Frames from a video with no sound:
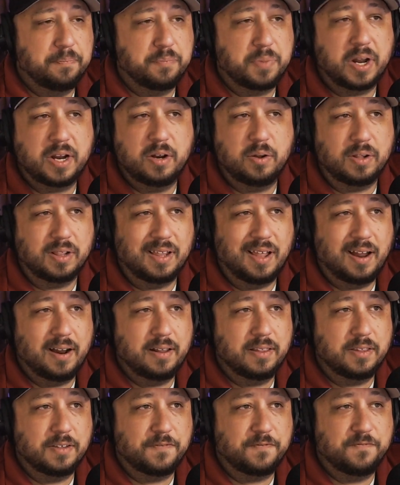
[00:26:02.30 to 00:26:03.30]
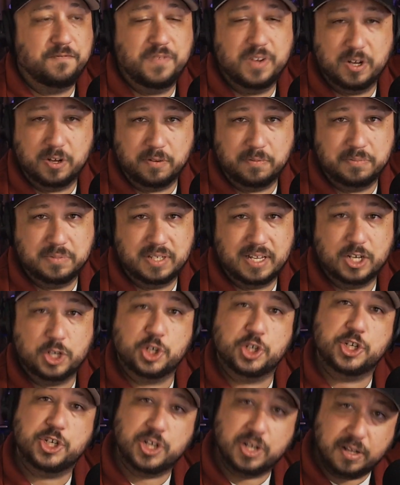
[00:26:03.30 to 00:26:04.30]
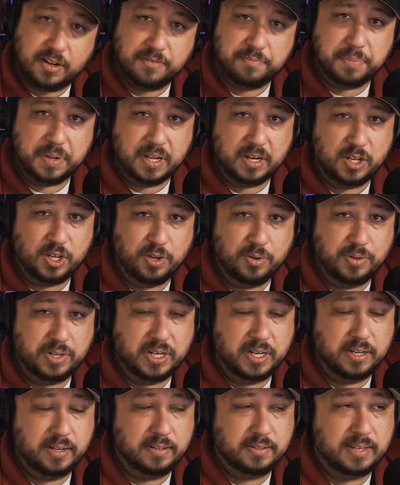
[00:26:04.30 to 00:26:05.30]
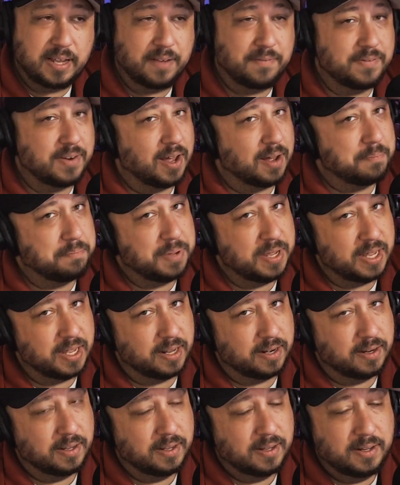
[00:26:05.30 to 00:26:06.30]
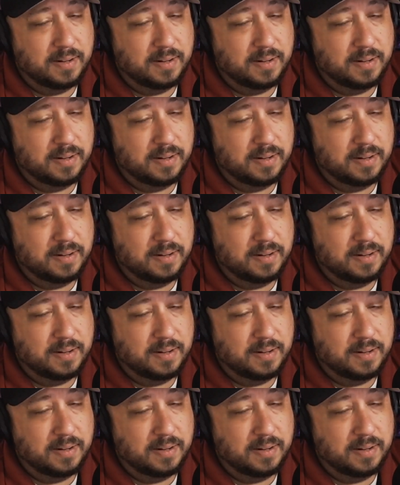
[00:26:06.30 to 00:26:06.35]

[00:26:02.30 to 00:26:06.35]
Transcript: but I know a lot of the films that should have been huge hits have not been.